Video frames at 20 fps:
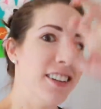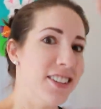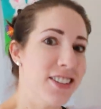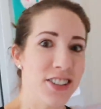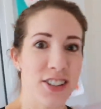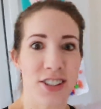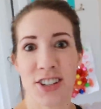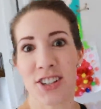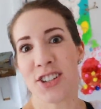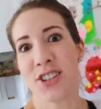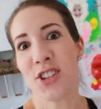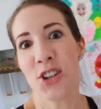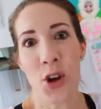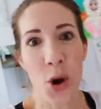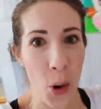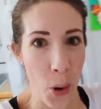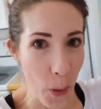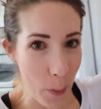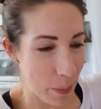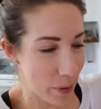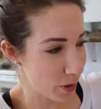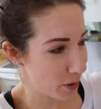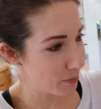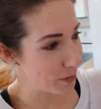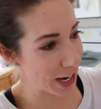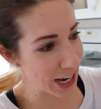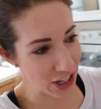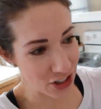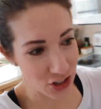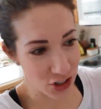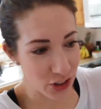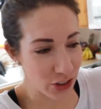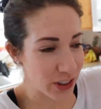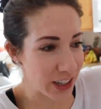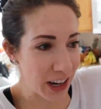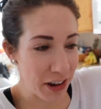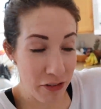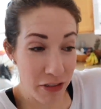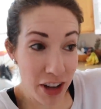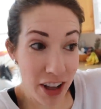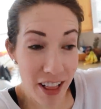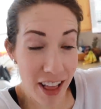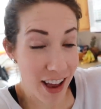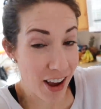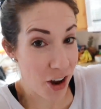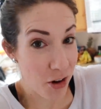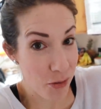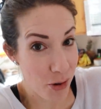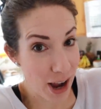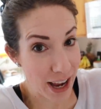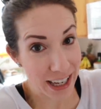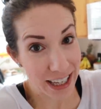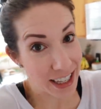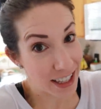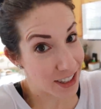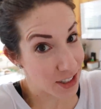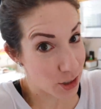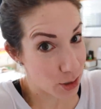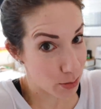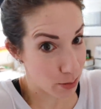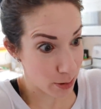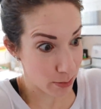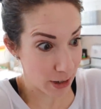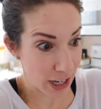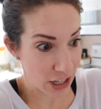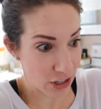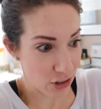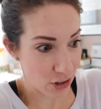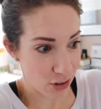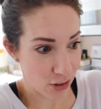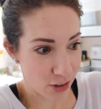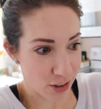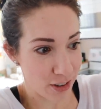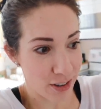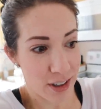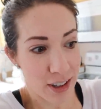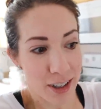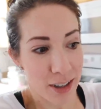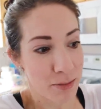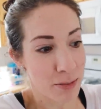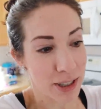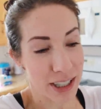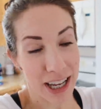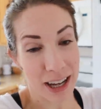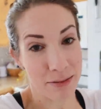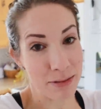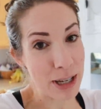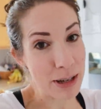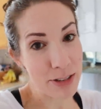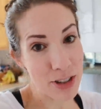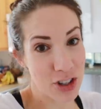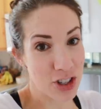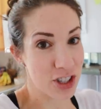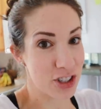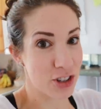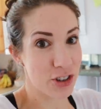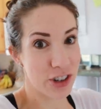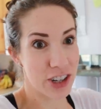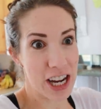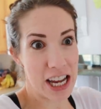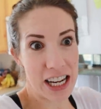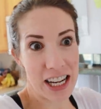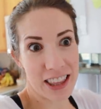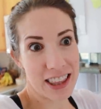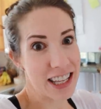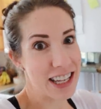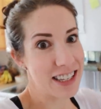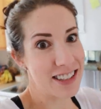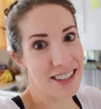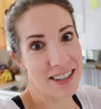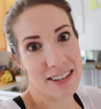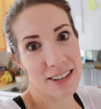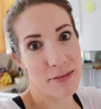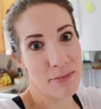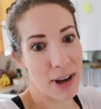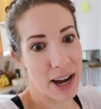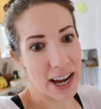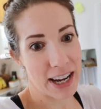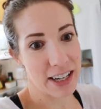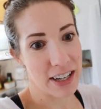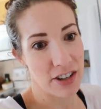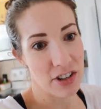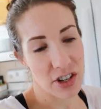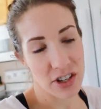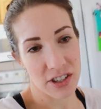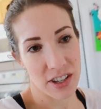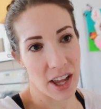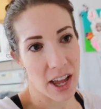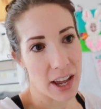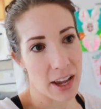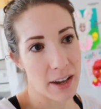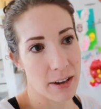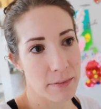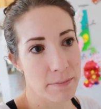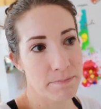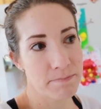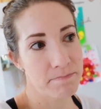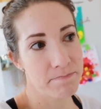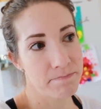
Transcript: super magical? And I feel like Hawaii is super magical. But yeah, maybe she's created things in her mind and she's like,